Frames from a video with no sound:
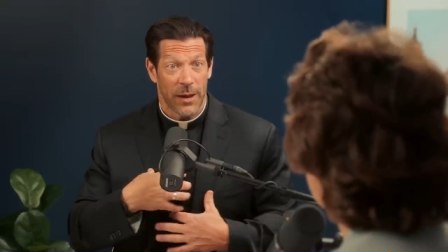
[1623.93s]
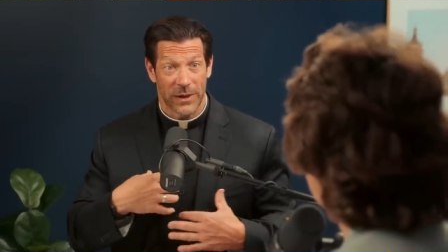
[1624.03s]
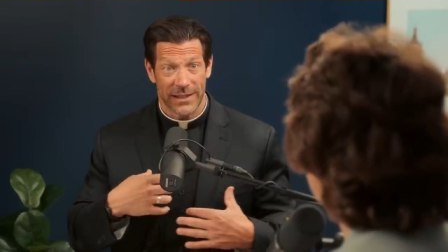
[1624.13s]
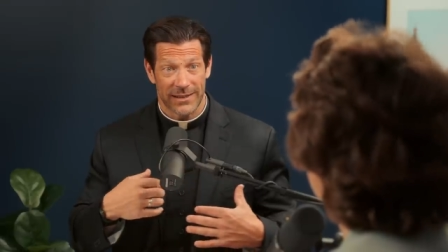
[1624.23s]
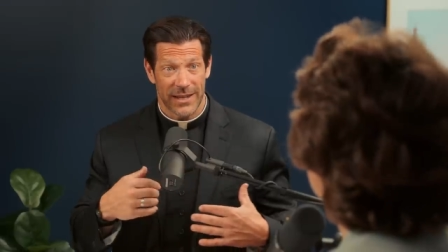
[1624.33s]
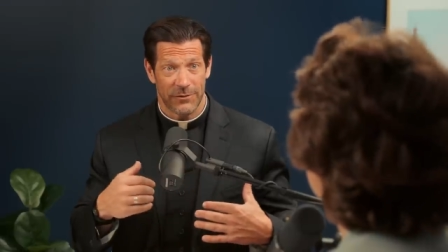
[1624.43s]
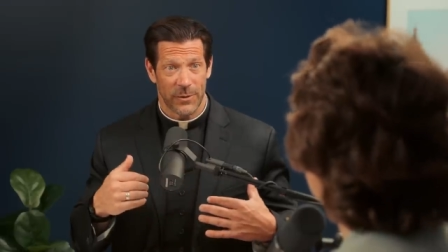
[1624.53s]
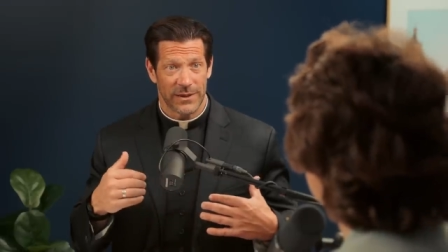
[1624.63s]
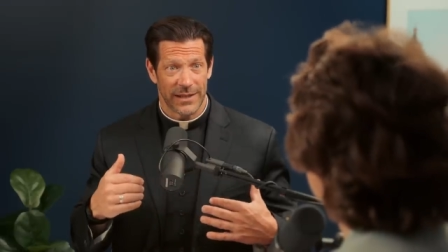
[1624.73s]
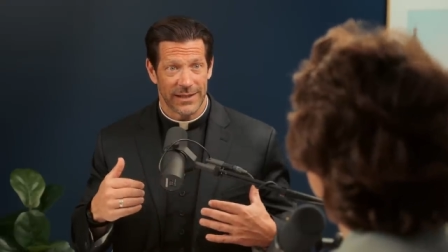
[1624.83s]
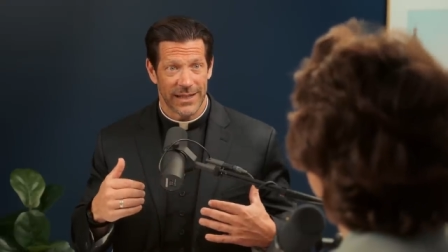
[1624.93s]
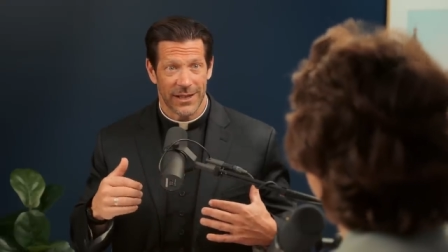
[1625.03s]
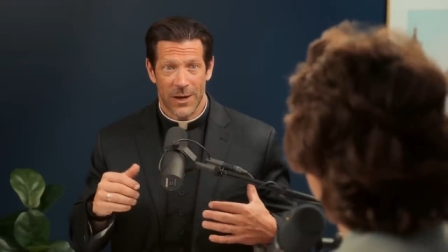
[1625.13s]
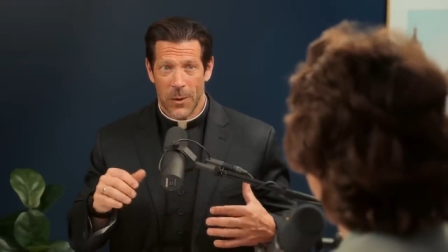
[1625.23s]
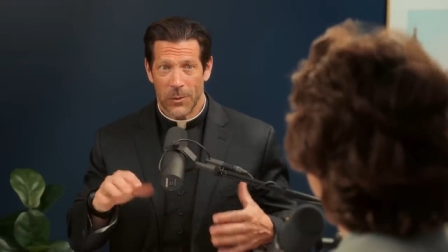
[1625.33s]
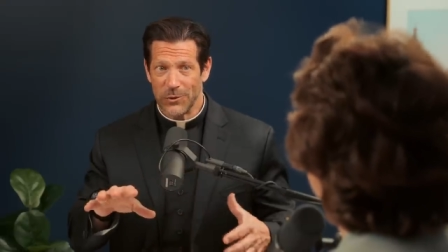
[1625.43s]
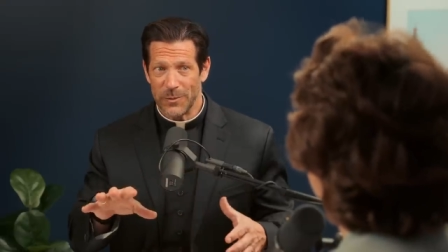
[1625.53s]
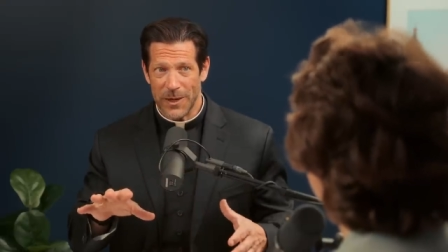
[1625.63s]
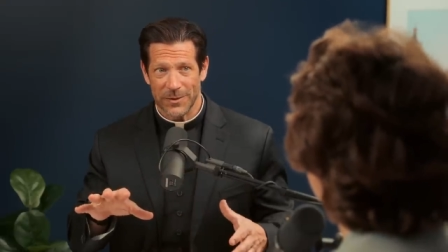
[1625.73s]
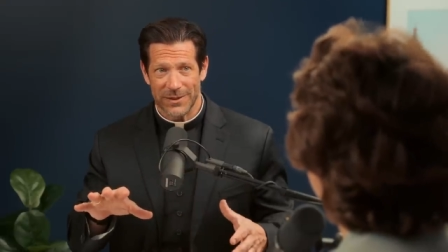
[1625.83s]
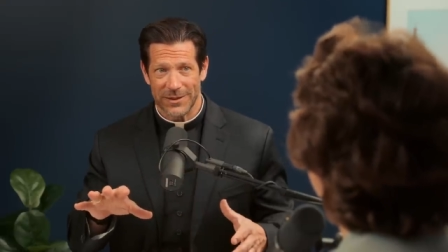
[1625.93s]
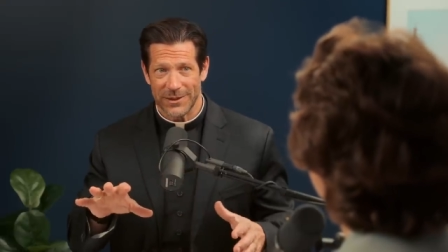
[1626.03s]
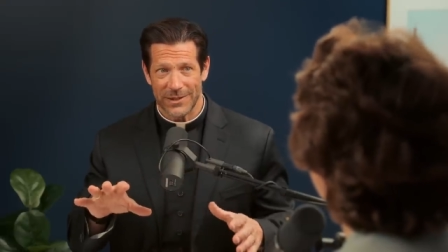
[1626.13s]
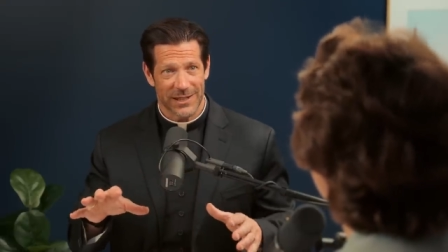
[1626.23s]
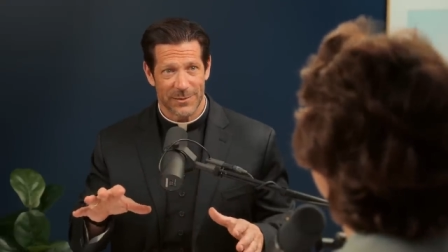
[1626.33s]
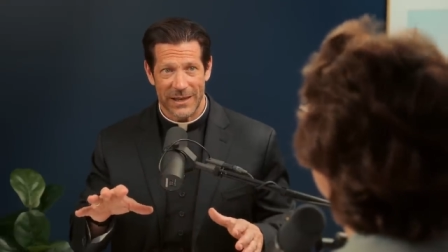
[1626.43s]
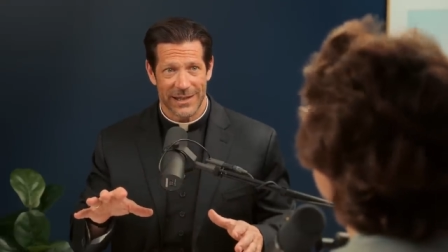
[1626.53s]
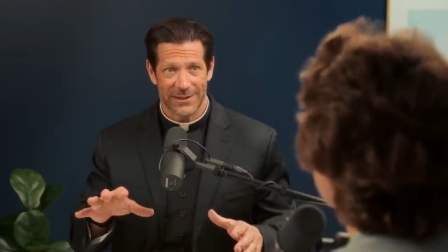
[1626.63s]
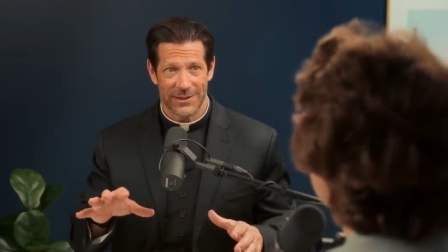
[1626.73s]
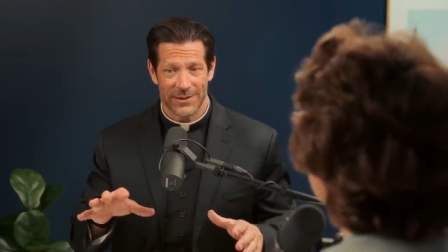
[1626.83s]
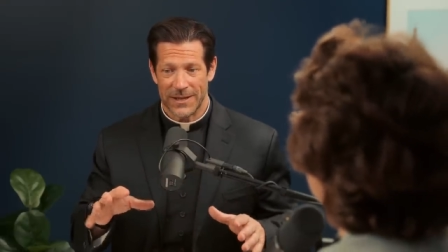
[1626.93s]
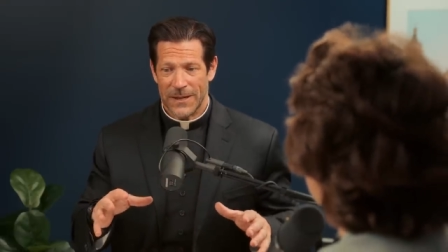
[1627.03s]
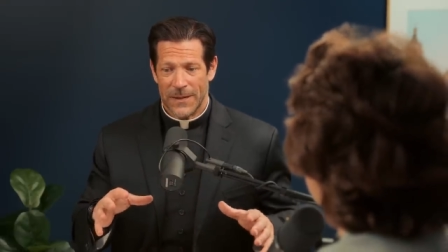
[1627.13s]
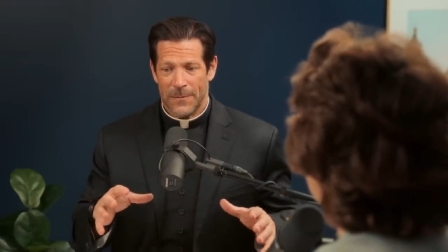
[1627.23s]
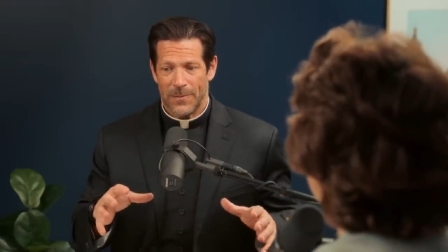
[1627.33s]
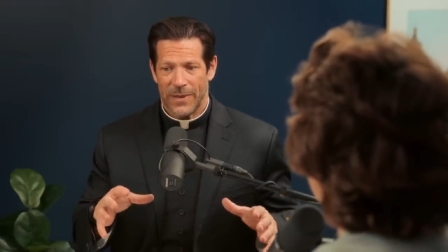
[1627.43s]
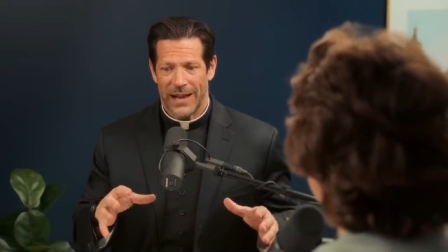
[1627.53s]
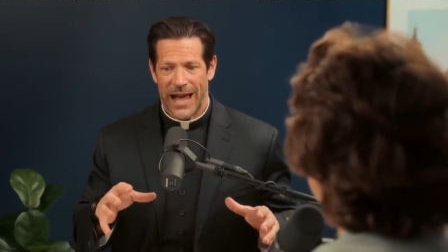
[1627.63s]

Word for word: and what it is to have human dignity. Would you be able yeah. to just speak into that?